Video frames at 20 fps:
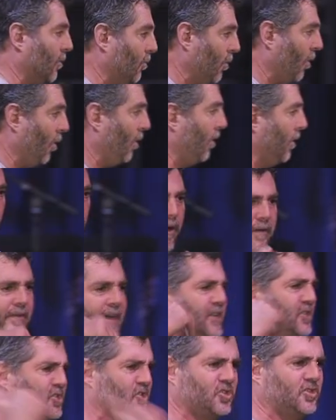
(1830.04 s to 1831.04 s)
a wall? Are
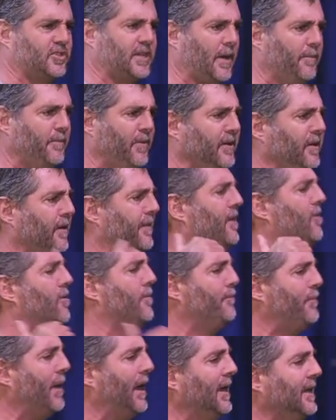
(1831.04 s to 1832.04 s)
they just stubborn? Are they
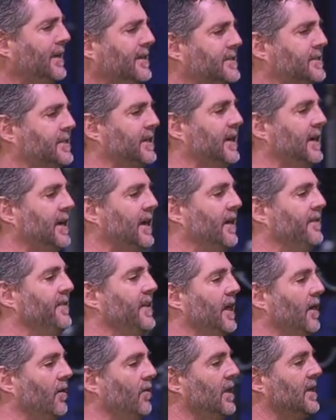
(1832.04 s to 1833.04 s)
rebellious? And
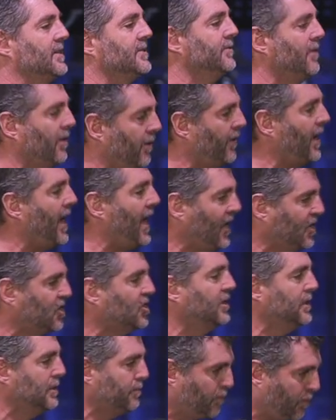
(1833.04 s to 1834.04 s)
then I realize, no,
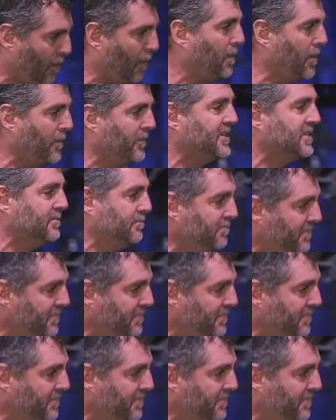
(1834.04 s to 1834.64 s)
actually, the problem is